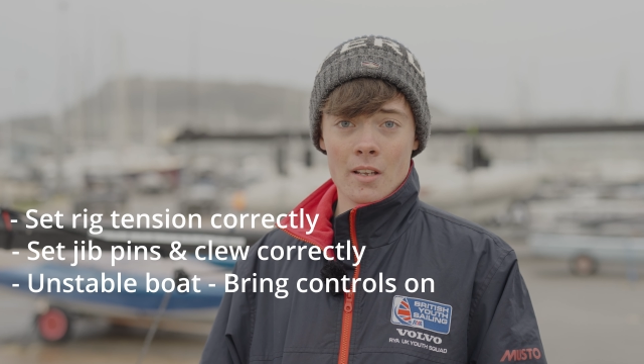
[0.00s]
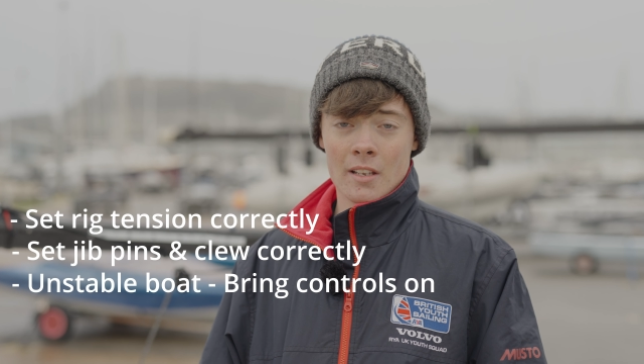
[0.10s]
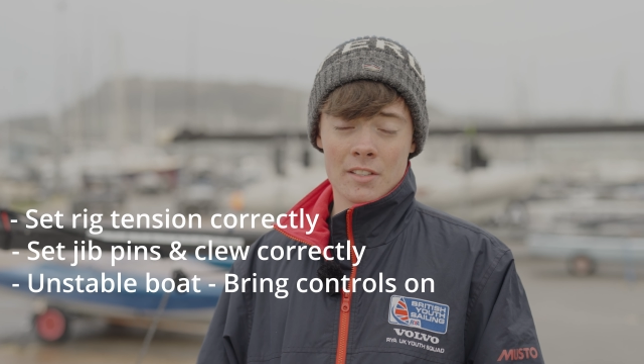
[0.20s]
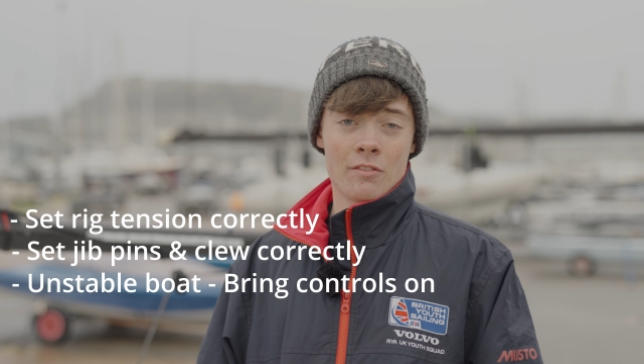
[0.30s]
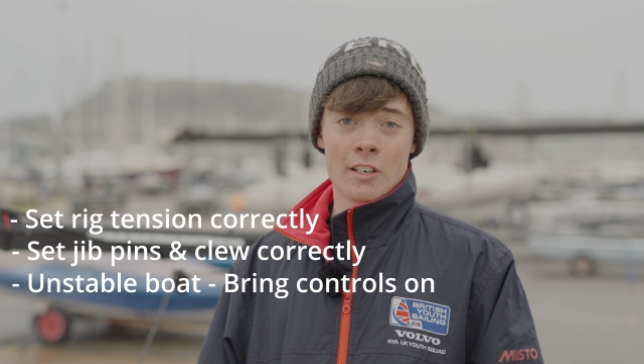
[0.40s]

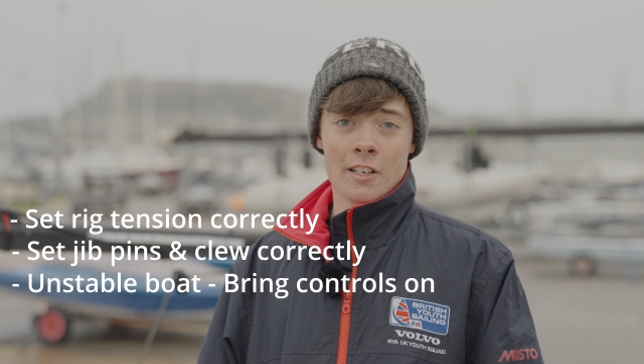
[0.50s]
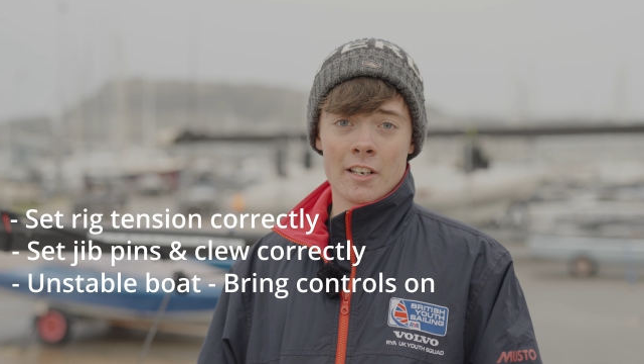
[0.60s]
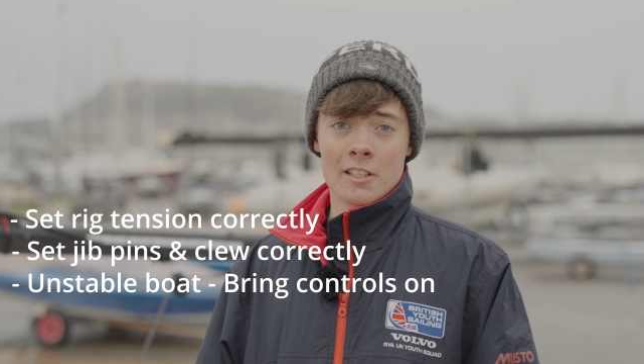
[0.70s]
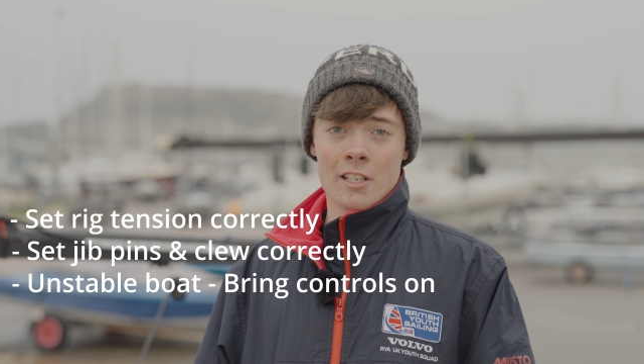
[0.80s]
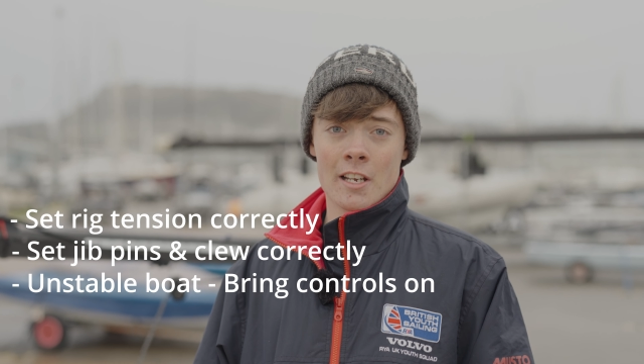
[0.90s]
that's a really good
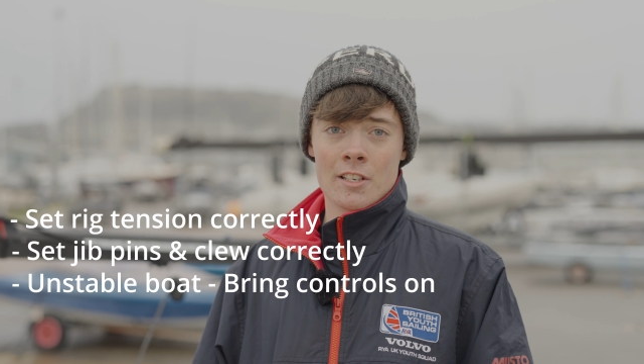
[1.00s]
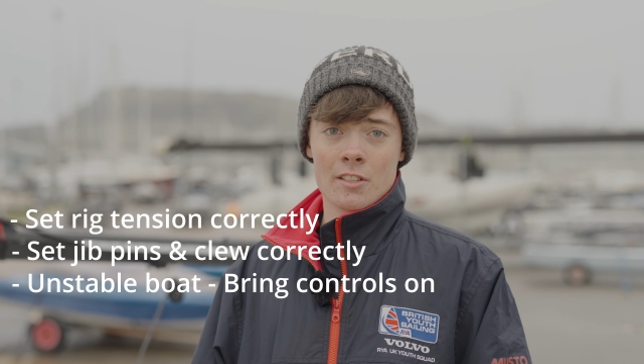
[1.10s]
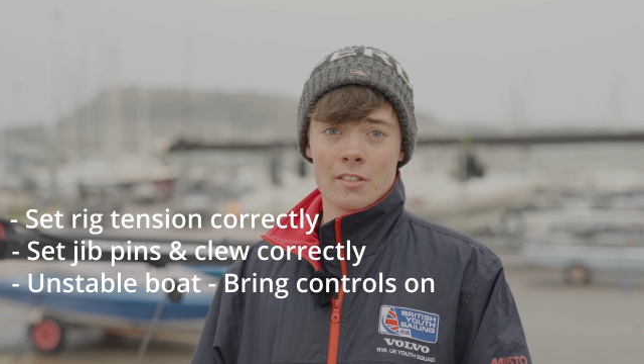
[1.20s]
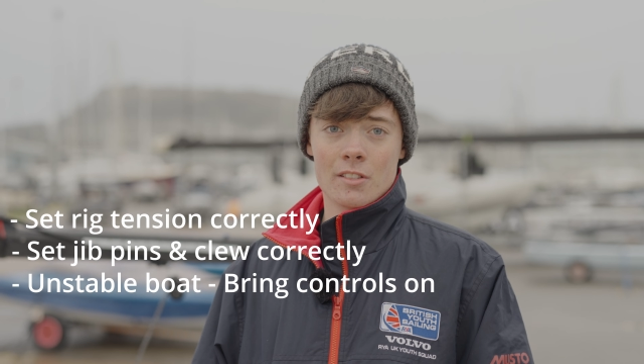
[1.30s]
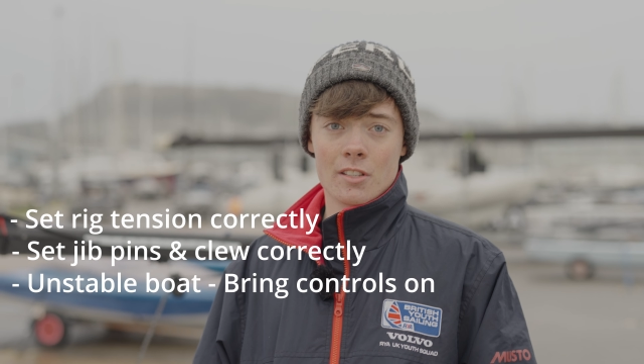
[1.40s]

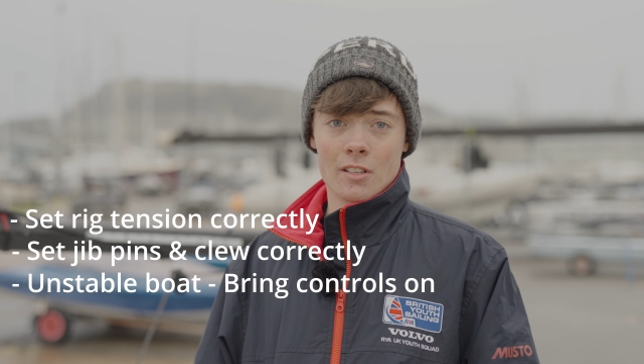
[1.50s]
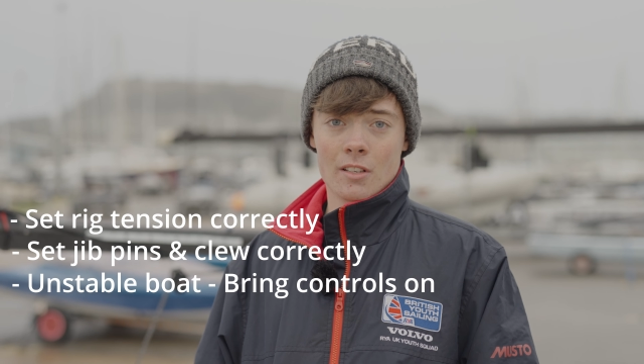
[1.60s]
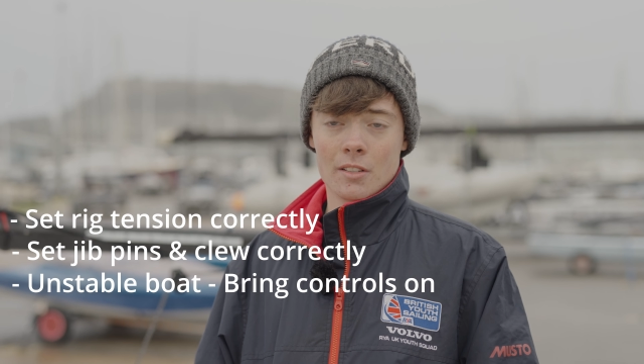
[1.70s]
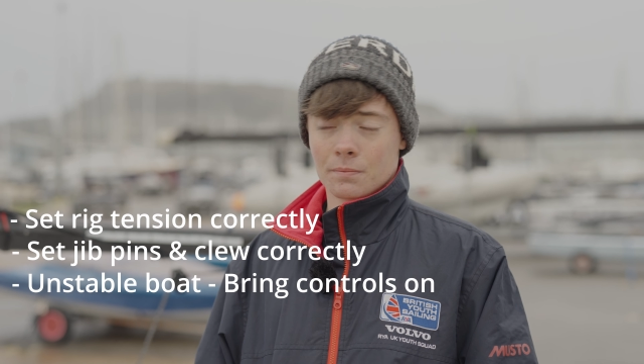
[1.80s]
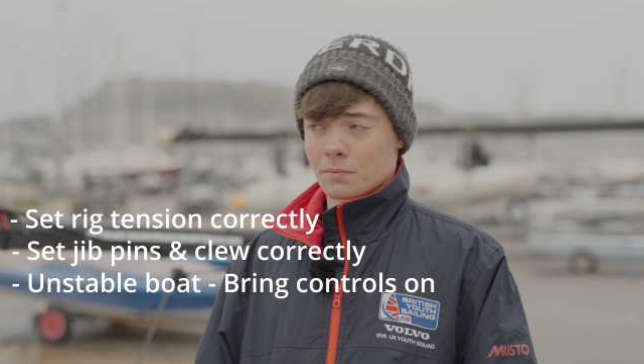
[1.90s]
indication to